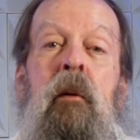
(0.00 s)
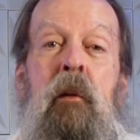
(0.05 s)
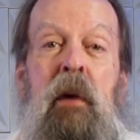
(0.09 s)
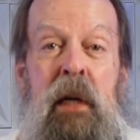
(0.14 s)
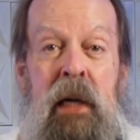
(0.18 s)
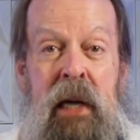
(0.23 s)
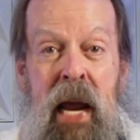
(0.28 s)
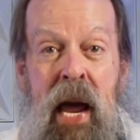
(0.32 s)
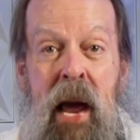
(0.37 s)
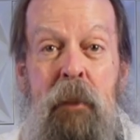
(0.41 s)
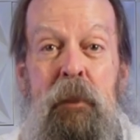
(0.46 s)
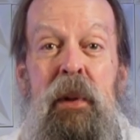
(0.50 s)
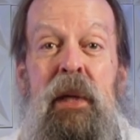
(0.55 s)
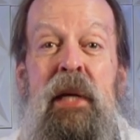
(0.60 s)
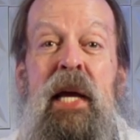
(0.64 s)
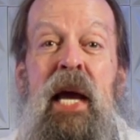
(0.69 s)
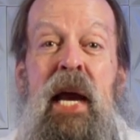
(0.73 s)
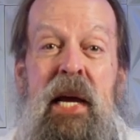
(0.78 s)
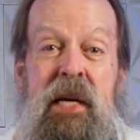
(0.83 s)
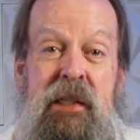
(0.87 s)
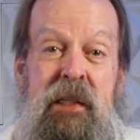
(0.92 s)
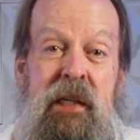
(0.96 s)
when an
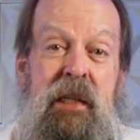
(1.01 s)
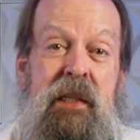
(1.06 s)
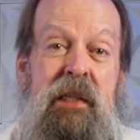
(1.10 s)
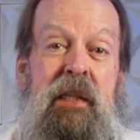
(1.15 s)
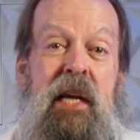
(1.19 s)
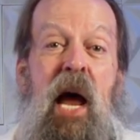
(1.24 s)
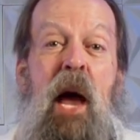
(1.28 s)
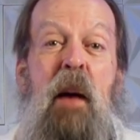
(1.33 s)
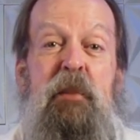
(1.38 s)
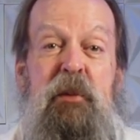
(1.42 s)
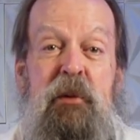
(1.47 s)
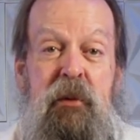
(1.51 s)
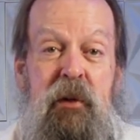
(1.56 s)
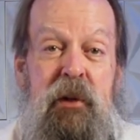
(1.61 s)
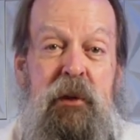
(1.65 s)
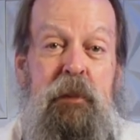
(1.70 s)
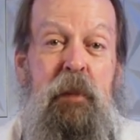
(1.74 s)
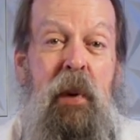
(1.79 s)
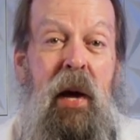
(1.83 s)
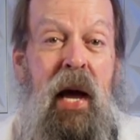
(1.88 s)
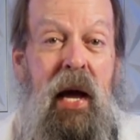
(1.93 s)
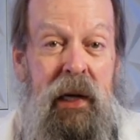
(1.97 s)
application stops
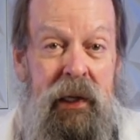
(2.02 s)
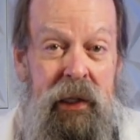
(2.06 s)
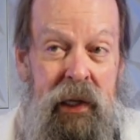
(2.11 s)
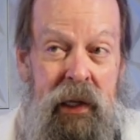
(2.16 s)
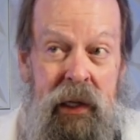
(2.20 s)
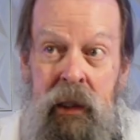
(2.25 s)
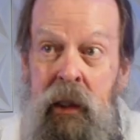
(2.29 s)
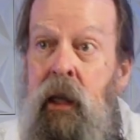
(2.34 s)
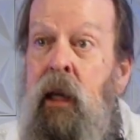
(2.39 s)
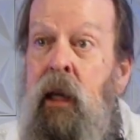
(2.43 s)
responding,